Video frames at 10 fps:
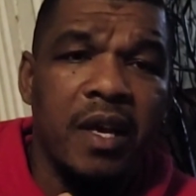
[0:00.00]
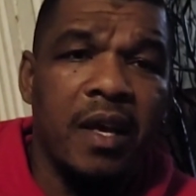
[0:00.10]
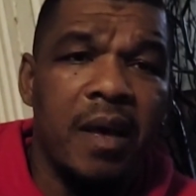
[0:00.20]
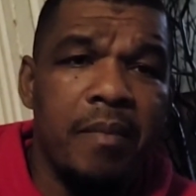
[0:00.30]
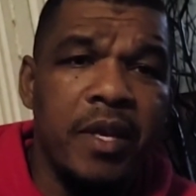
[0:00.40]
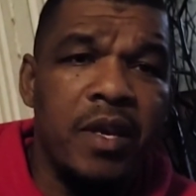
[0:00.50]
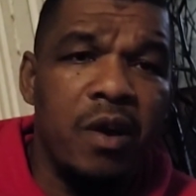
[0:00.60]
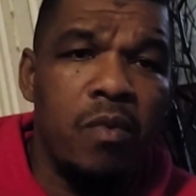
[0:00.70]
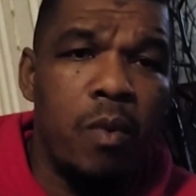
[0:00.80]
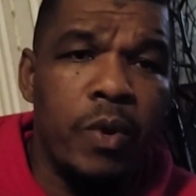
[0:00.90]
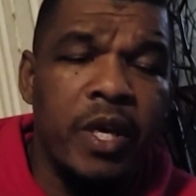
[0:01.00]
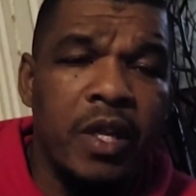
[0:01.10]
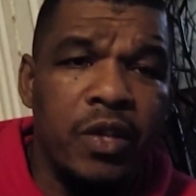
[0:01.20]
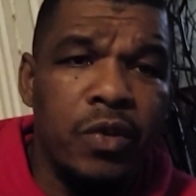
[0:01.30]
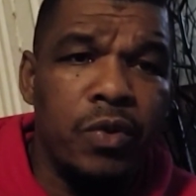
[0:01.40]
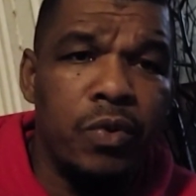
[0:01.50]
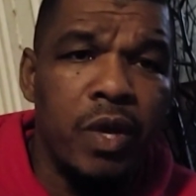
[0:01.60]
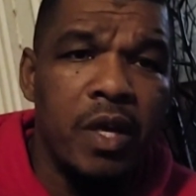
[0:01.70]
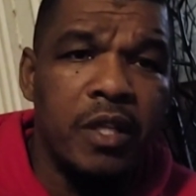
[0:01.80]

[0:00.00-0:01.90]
let me know what we can do